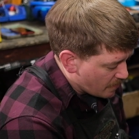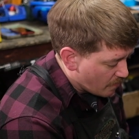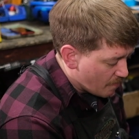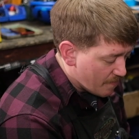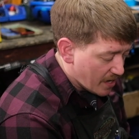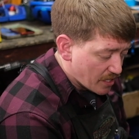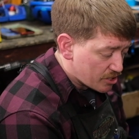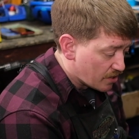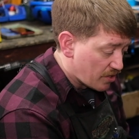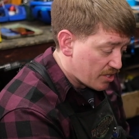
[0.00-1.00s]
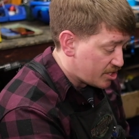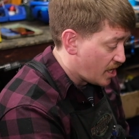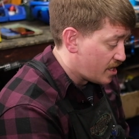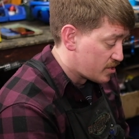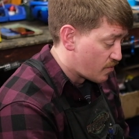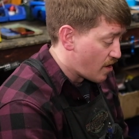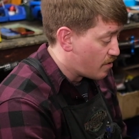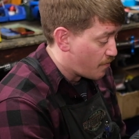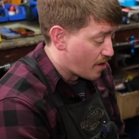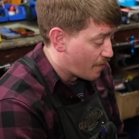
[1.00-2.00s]
Making sure that the chain is
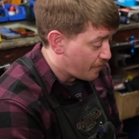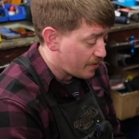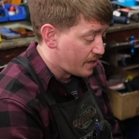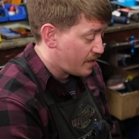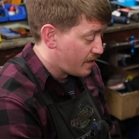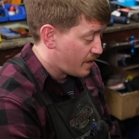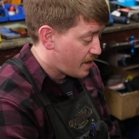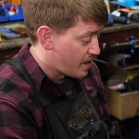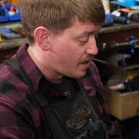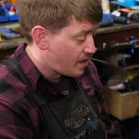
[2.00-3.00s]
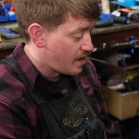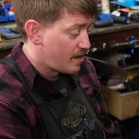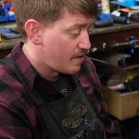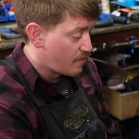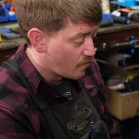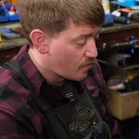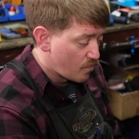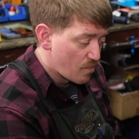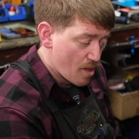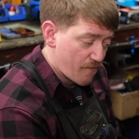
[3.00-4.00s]
routed properly.
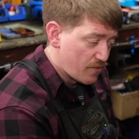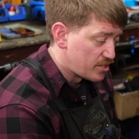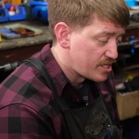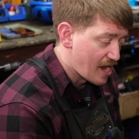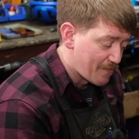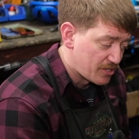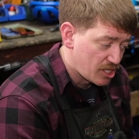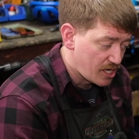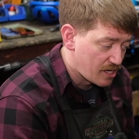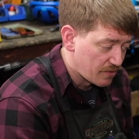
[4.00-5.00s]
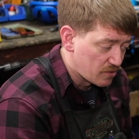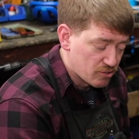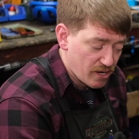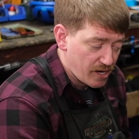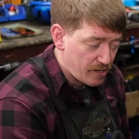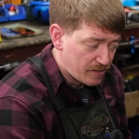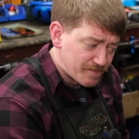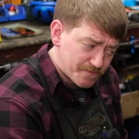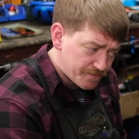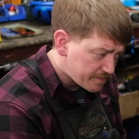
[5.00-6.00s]
If you snap a chain on the
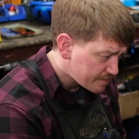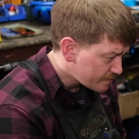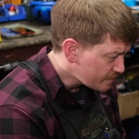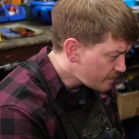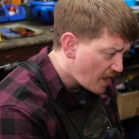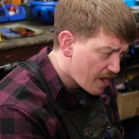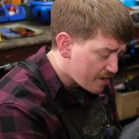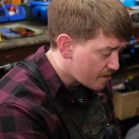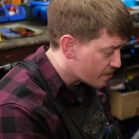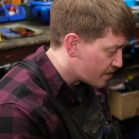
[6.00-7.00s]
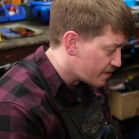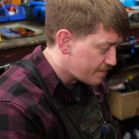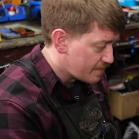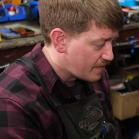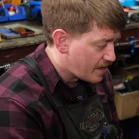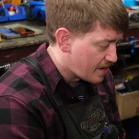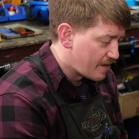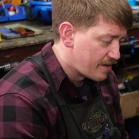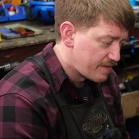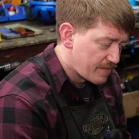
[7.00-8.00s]
trail and you're
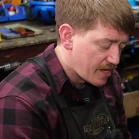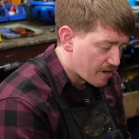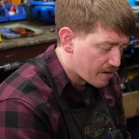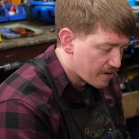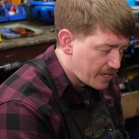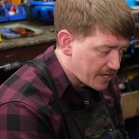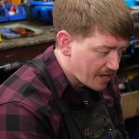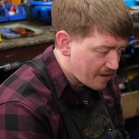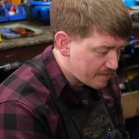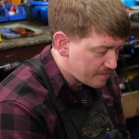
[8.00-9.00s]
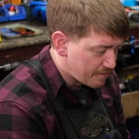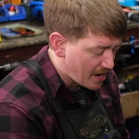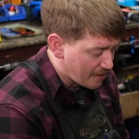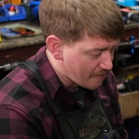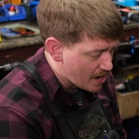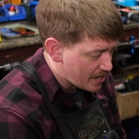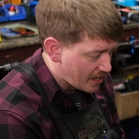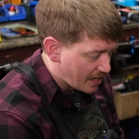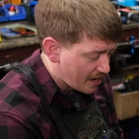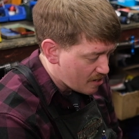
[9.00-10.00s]
in a hurry to get back
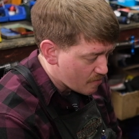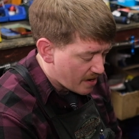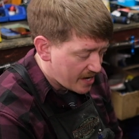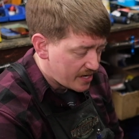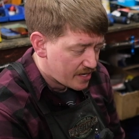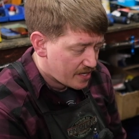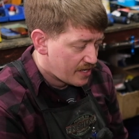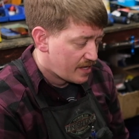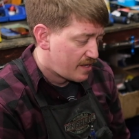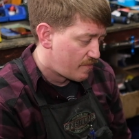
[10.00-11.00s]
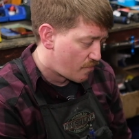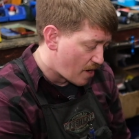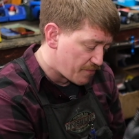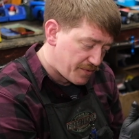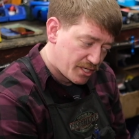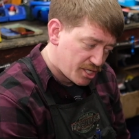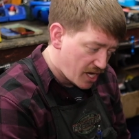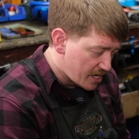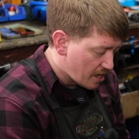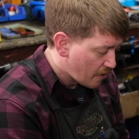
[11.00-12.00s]
riding again, you might route the
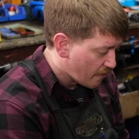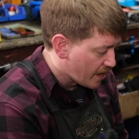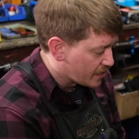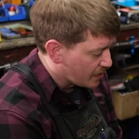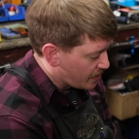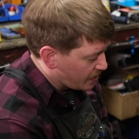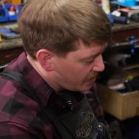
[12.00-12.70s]
chain incorrectly,